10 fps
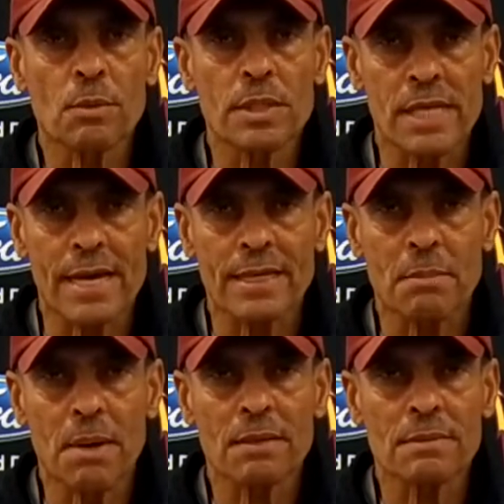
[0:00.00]
were excited
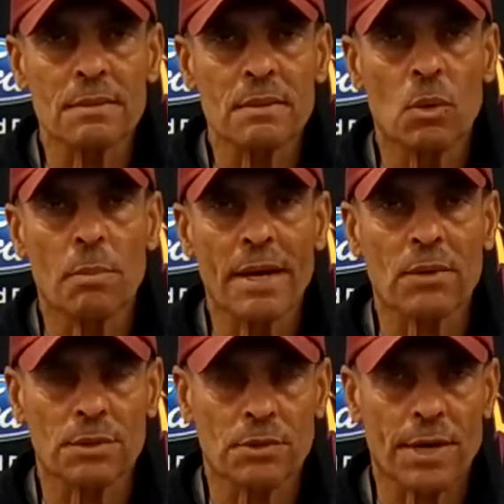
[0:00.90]
about going
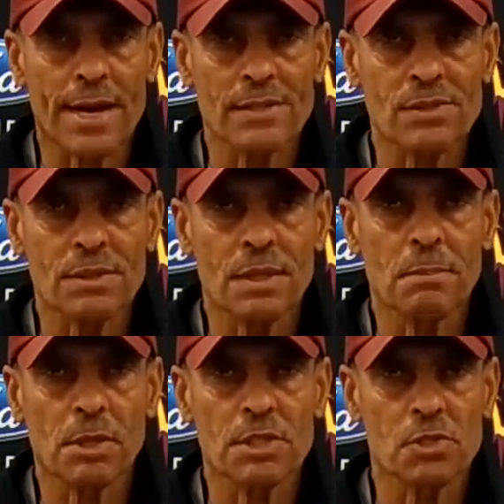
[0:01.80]
back on the grass and
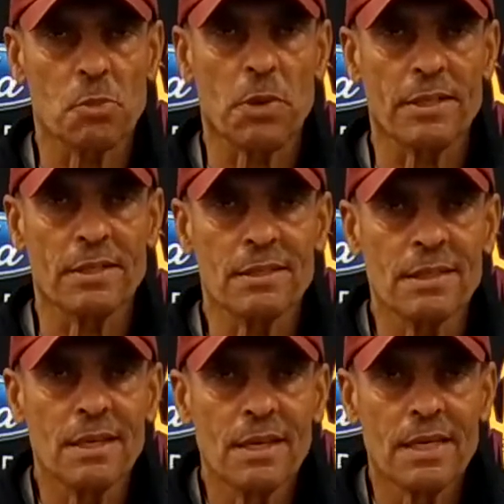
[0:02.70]
participate
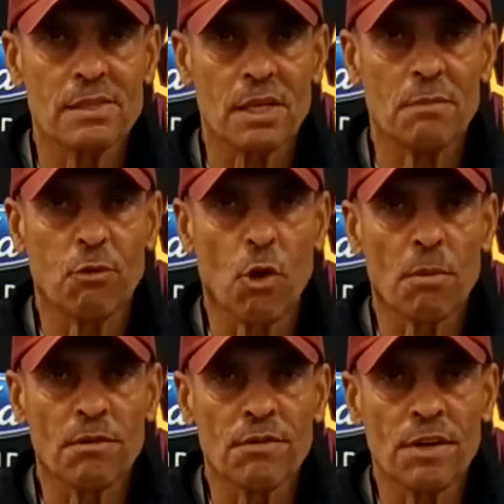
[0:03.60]
in some
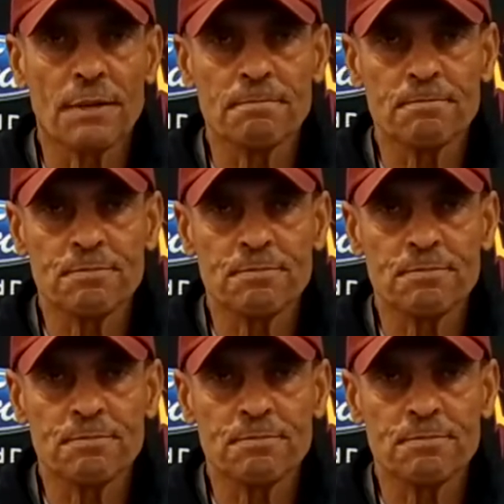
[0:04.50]
form of